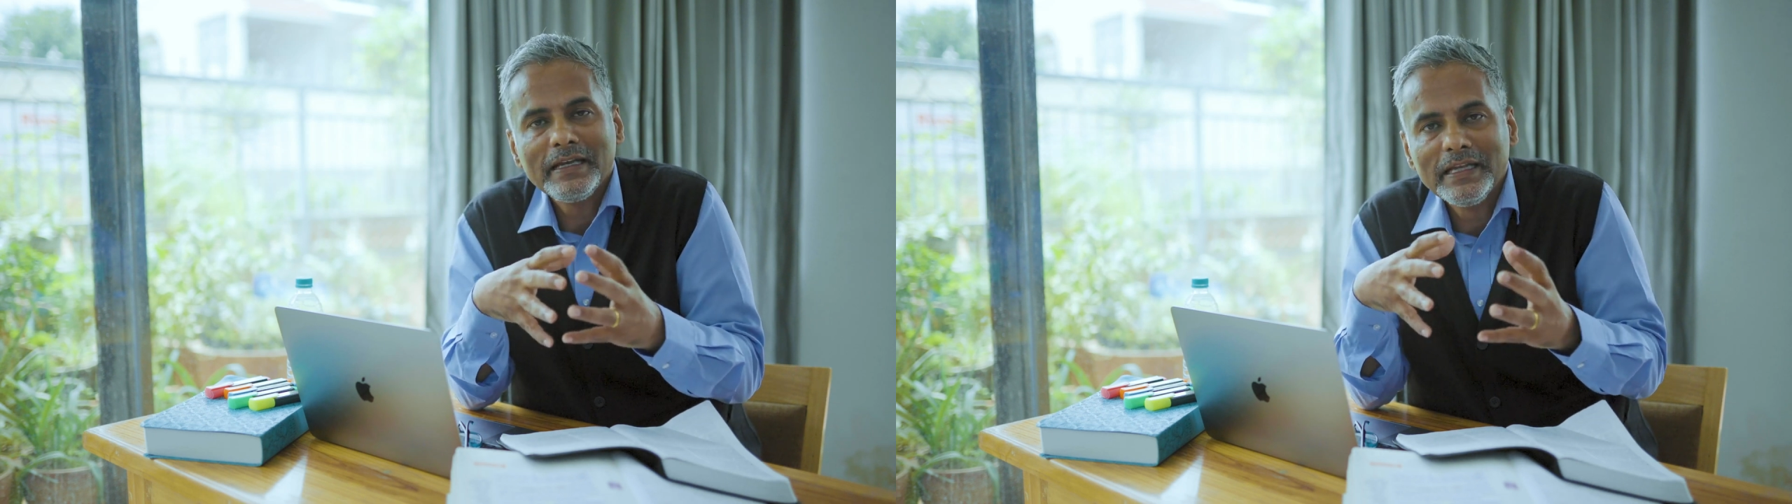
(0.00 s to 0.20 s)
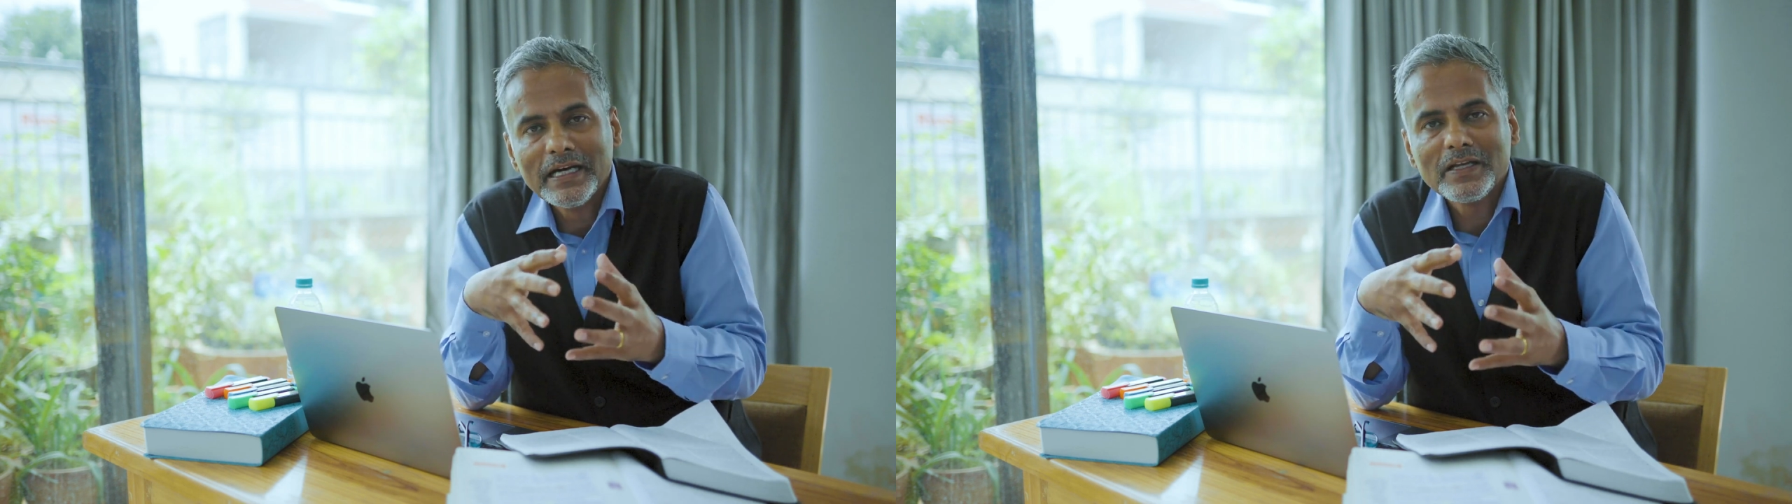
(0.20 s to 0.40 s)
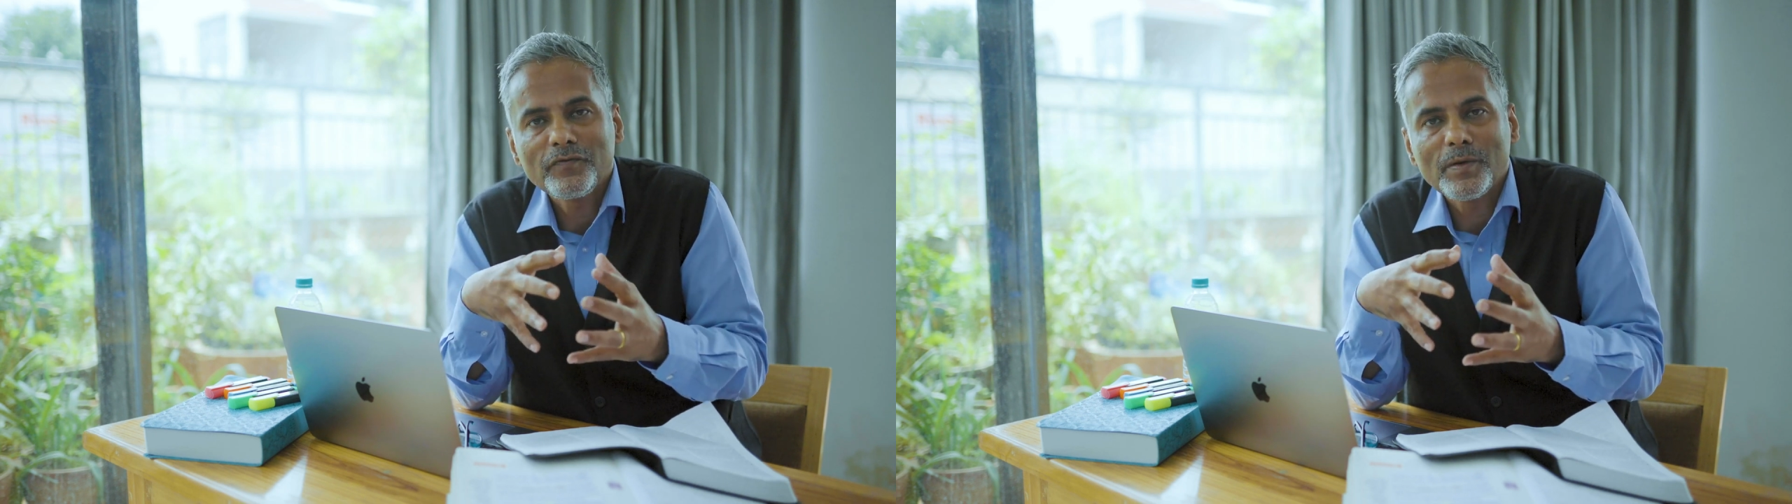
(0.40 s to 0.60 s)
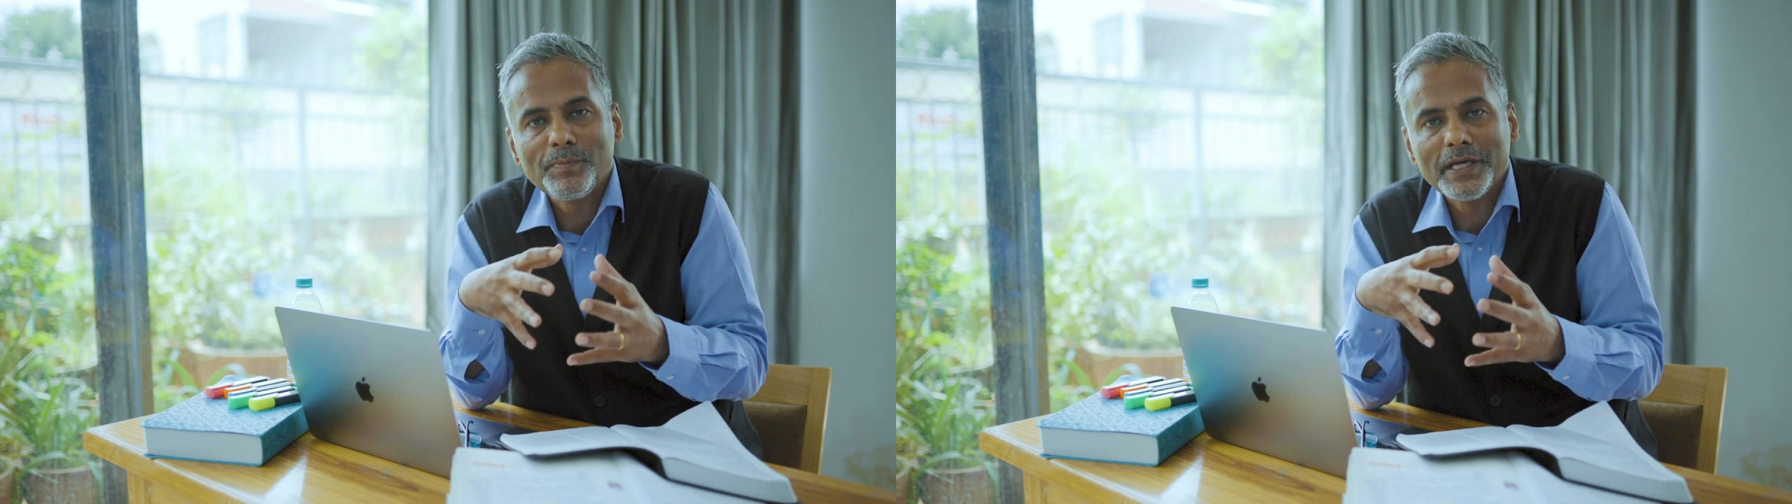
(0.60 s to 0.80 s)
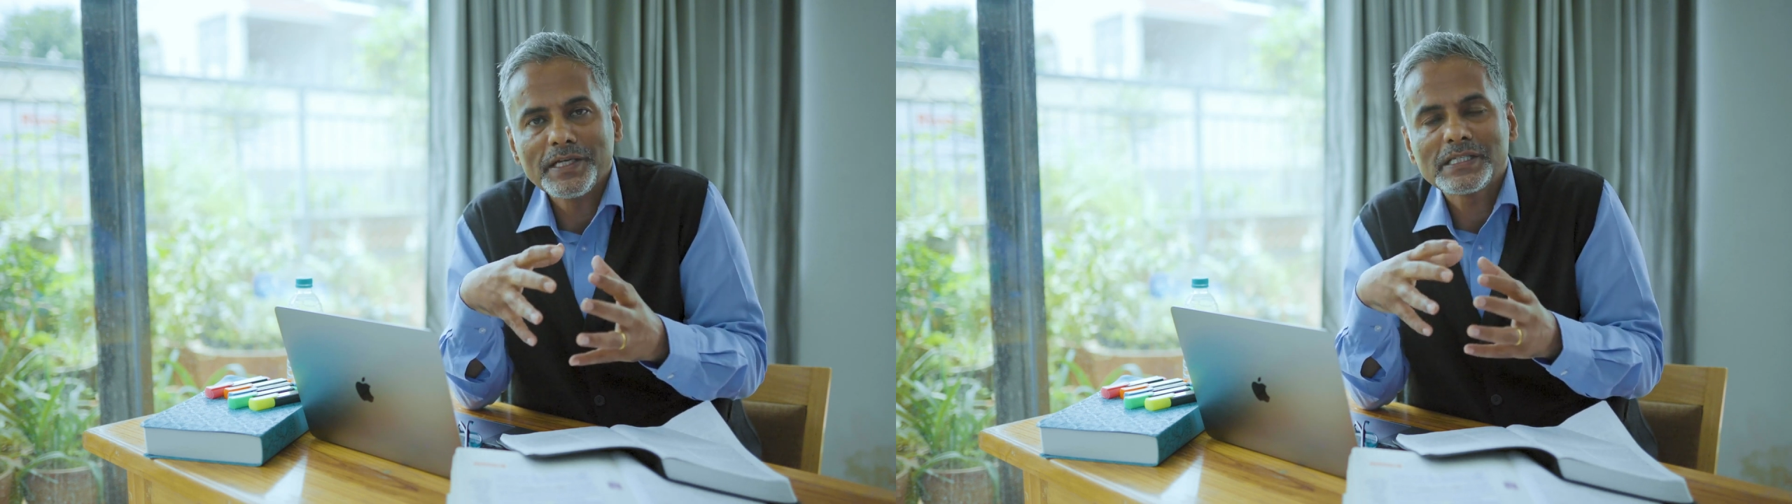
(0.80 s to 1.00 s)
learn
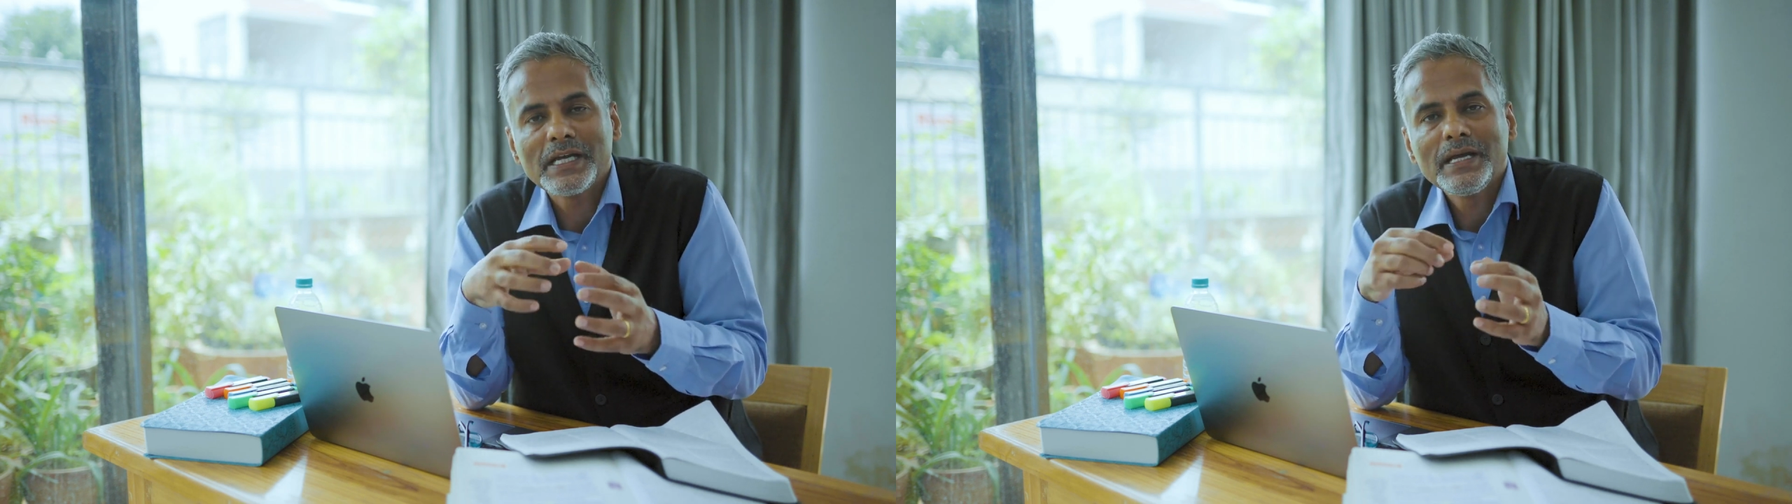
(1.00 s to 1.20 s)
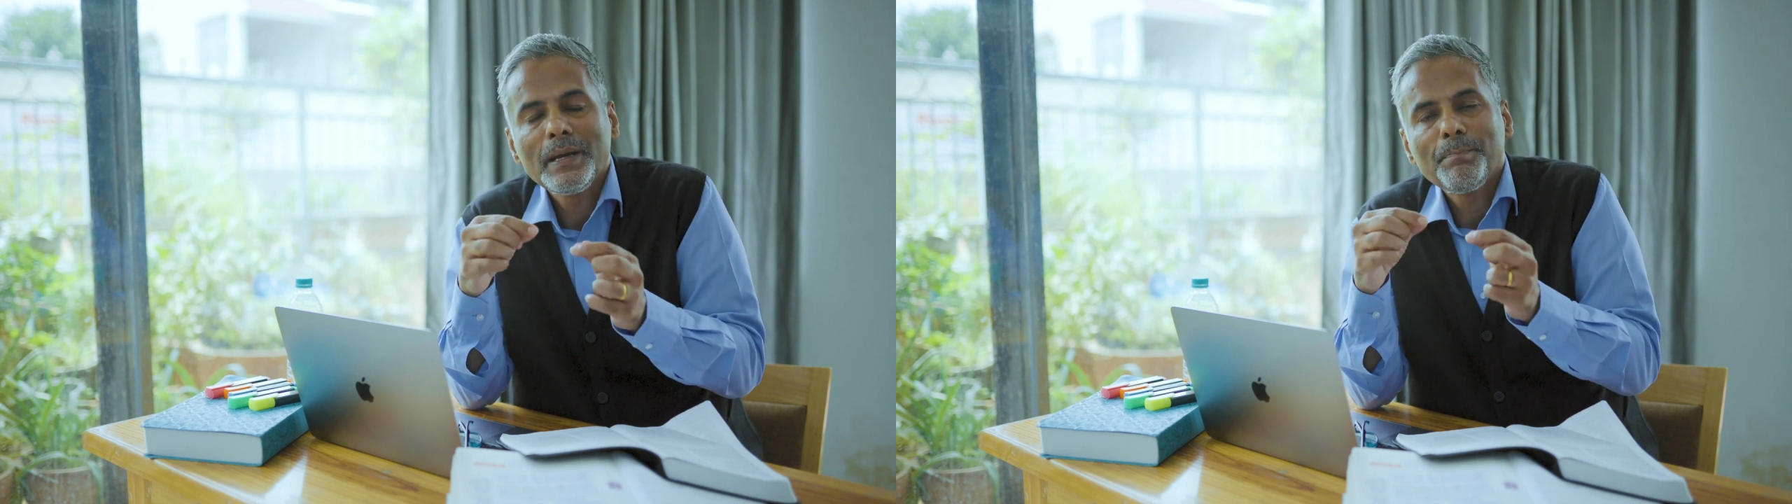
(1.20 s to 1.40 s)
from this?